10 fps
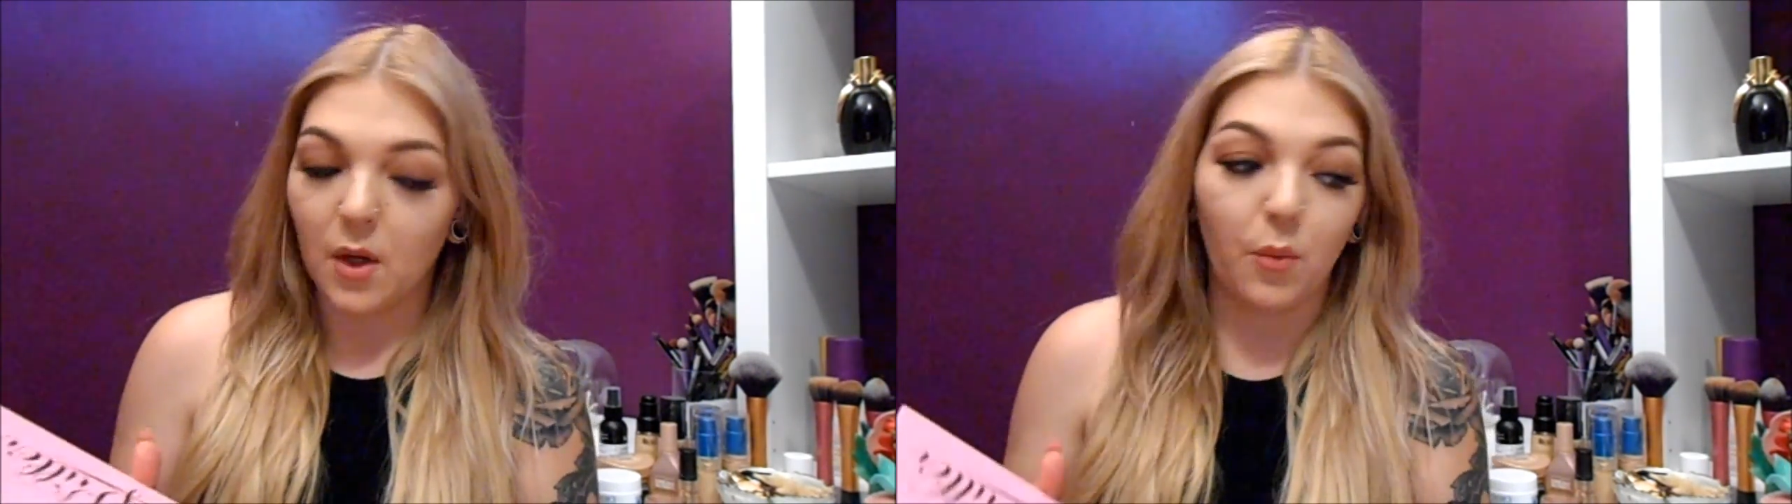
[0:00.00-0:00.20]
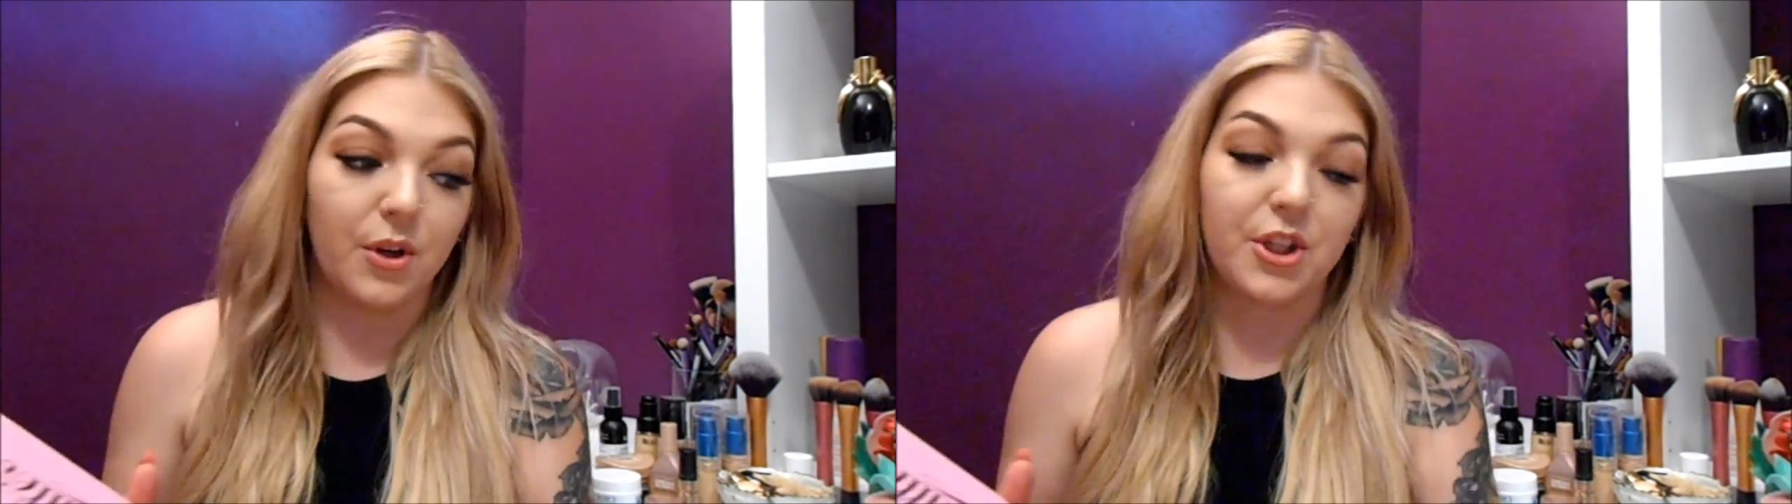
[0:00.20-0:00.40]

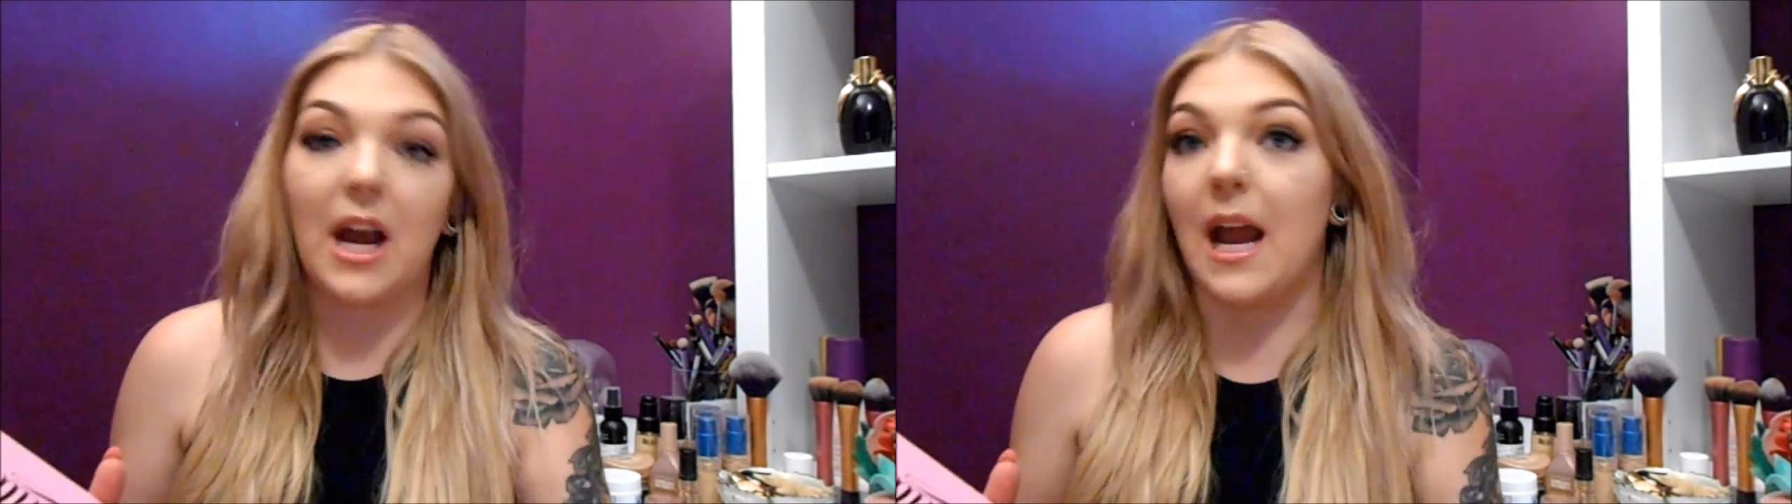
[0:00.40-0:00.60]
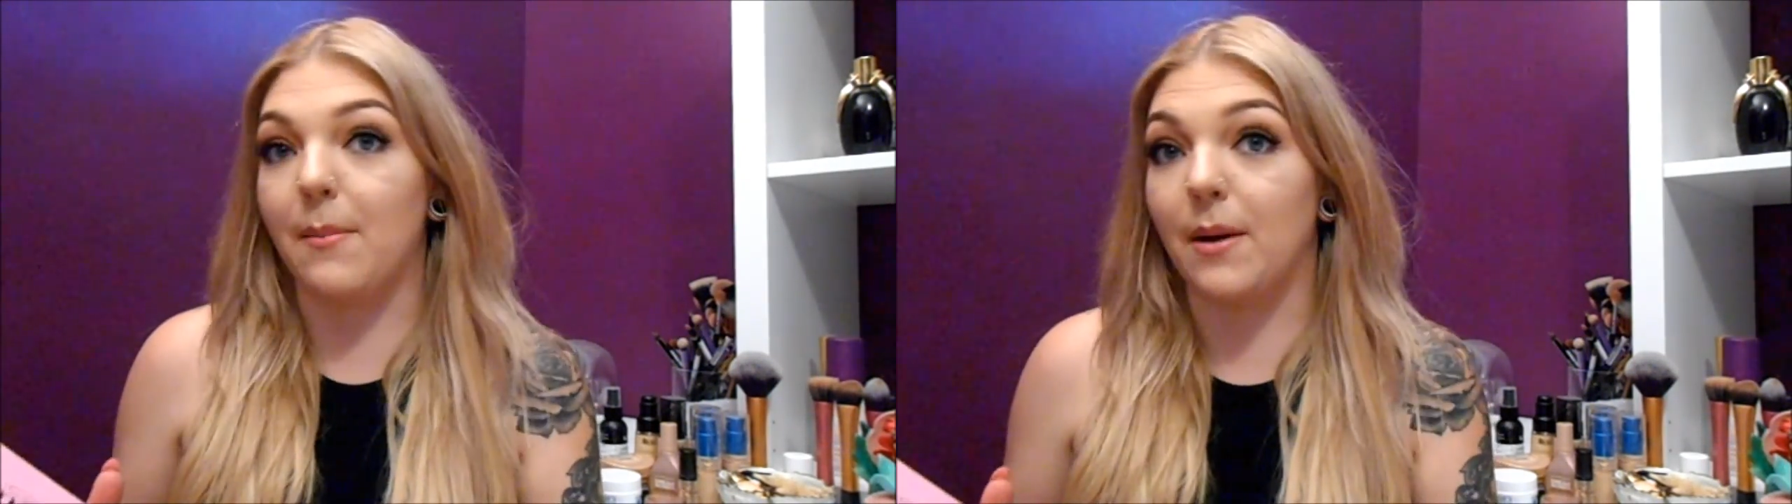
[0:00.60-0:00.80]
which
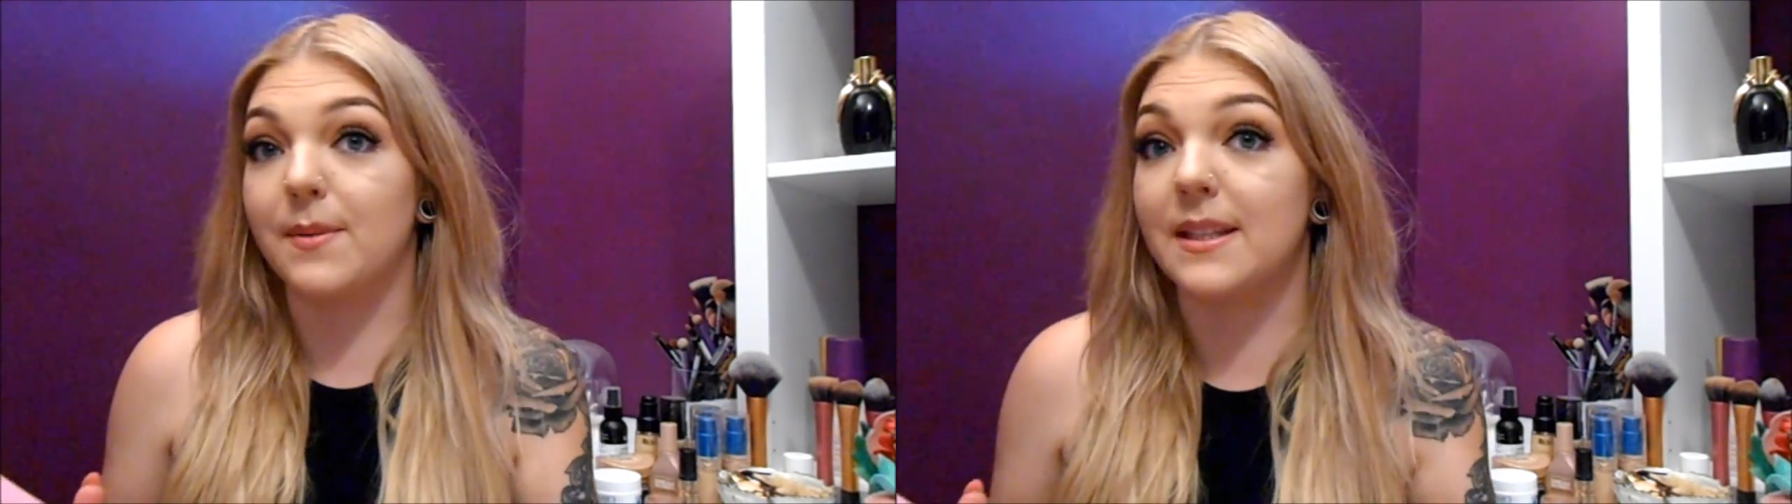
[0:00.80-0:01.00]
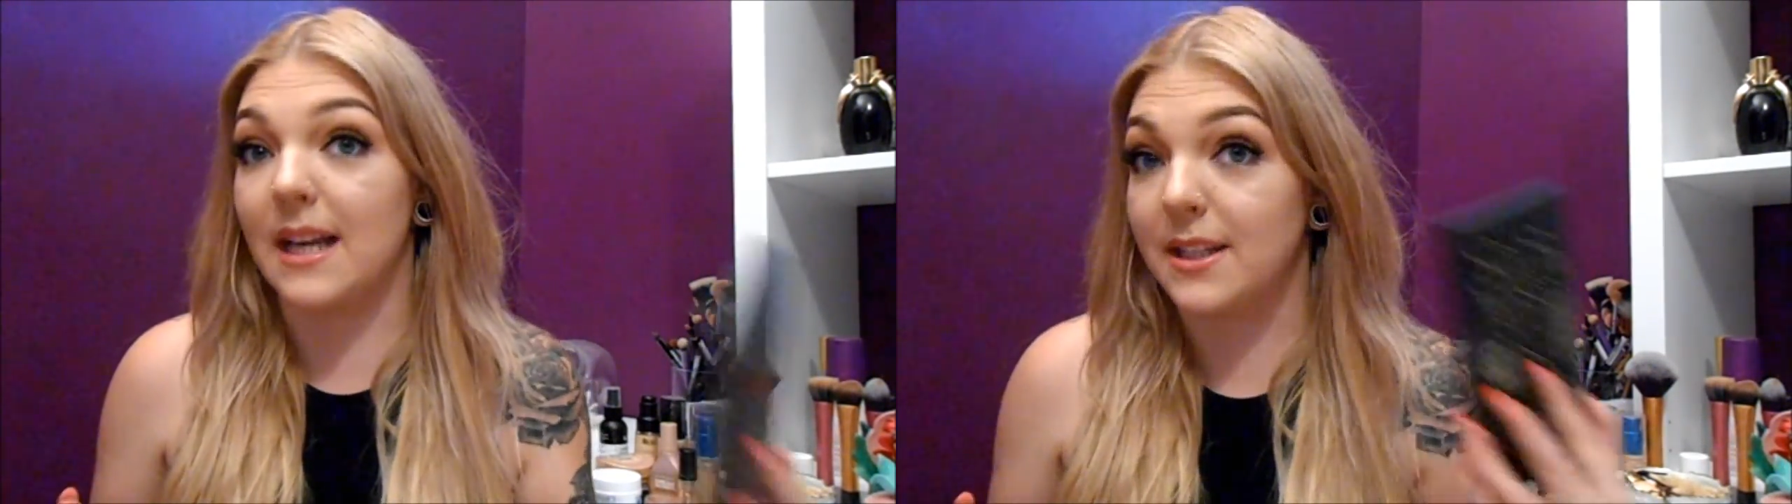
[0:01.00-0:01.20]
I am
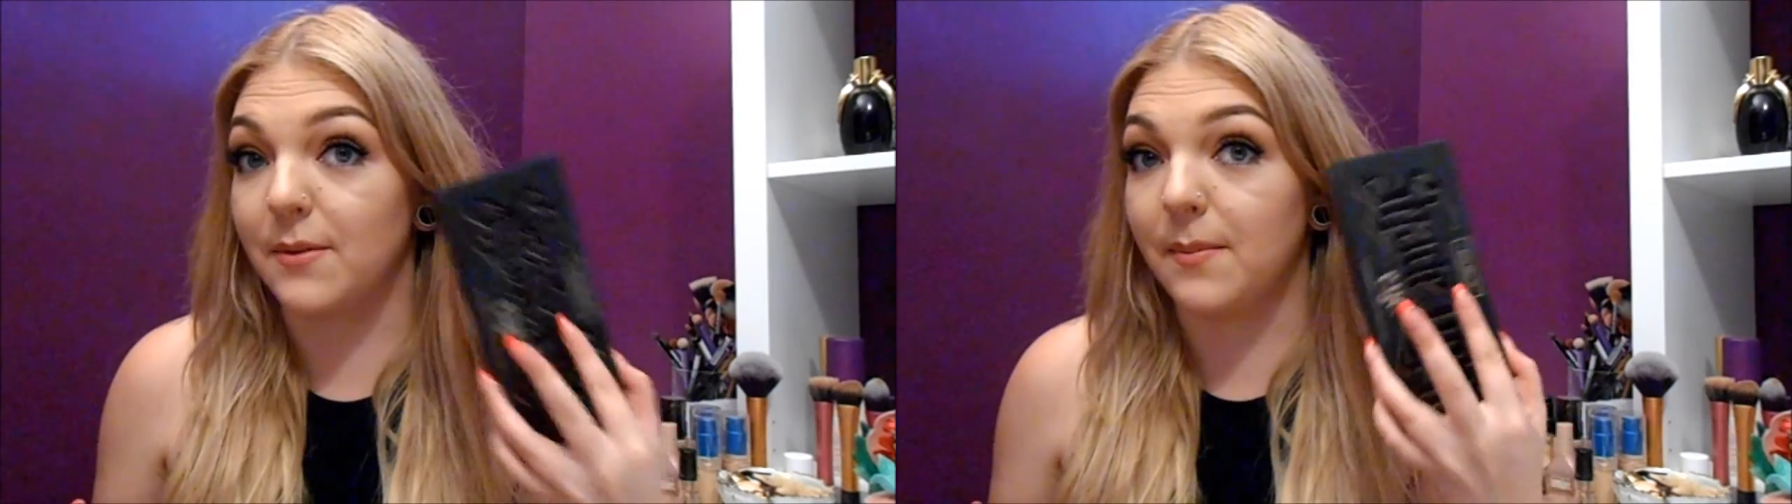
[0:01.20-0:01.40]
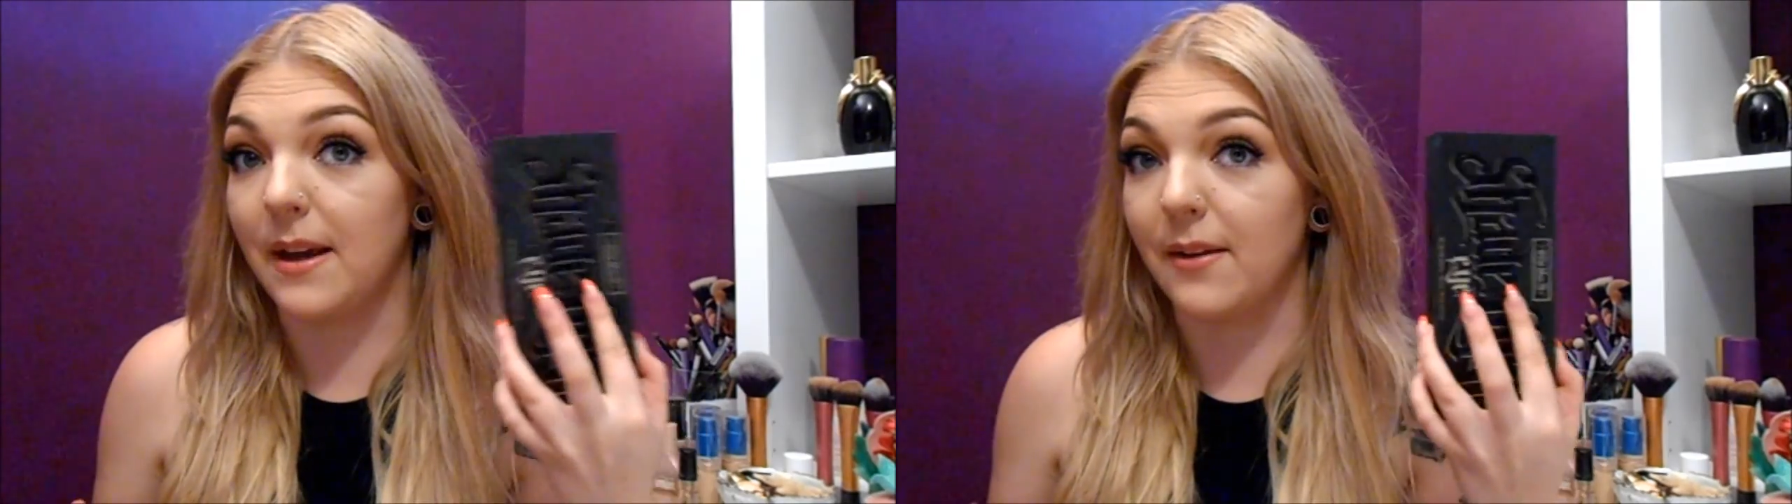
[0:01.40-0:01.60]
obsessed
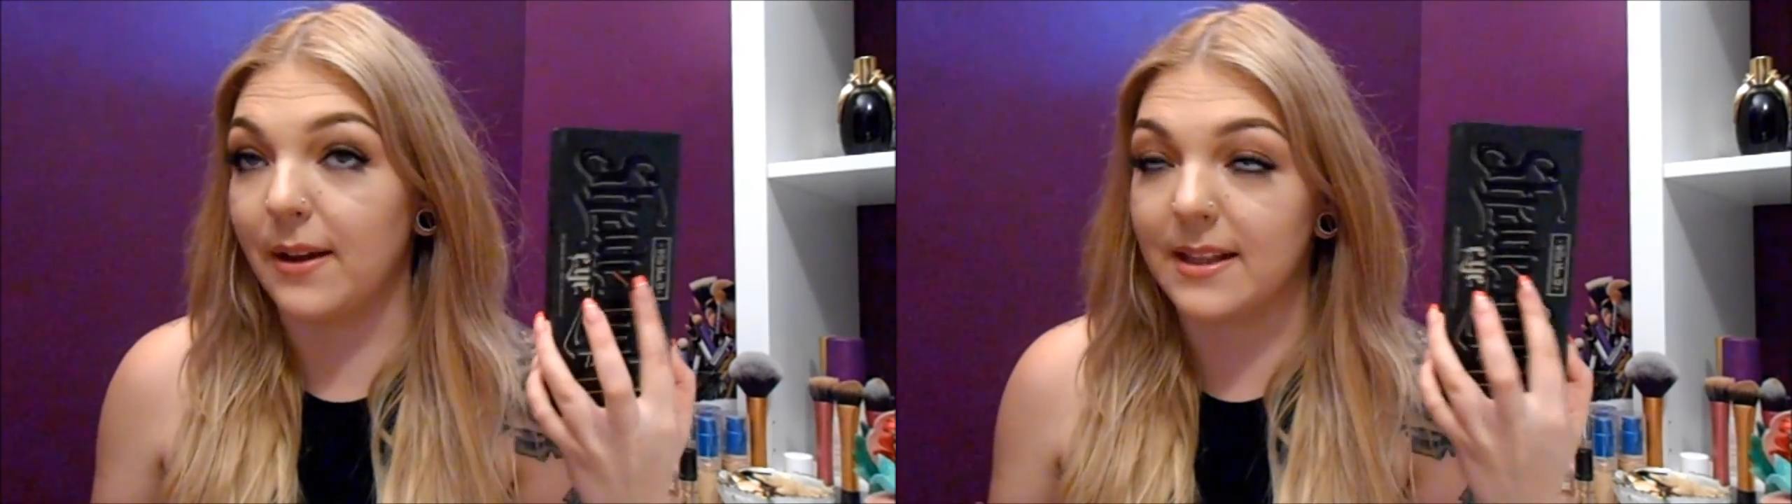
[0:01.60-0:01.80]
with, by the way.